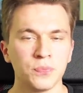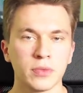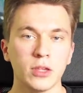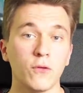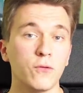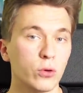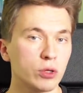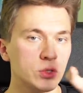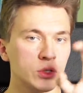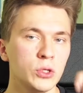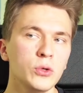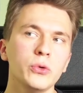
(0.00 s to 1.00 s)
Now Force
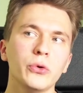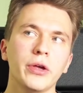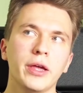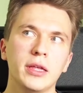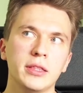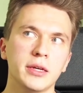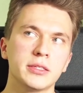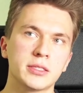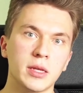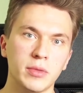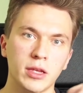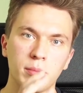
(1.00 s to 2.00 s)
2 does
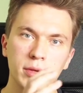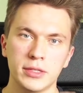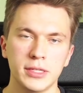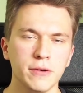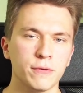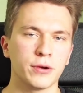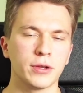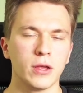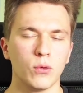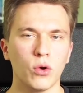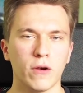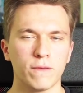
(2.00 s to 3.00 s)
something a bit different,
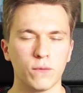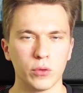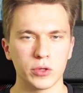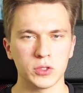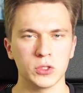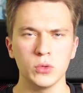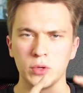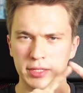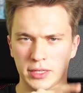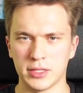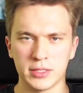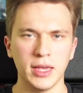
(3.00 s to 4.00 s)
where Force 2, it's
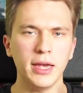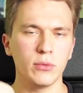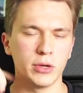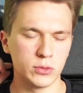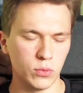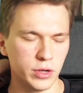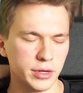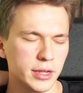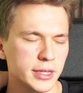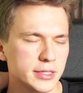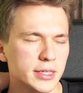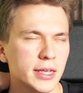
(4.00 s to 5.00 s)
the sideways one,
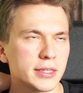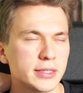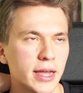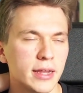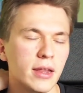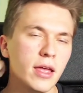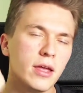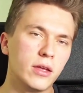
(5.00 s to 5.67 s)
says that,